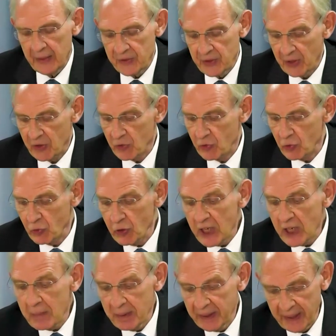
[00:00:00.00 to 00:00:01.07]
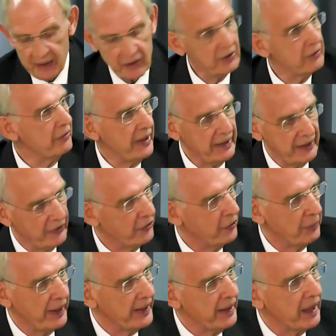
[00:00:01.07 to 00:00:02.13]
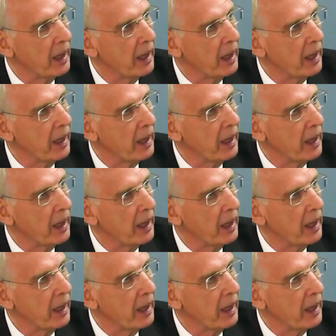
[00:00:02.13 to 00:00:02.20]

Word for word: It's extremely inconvenient to make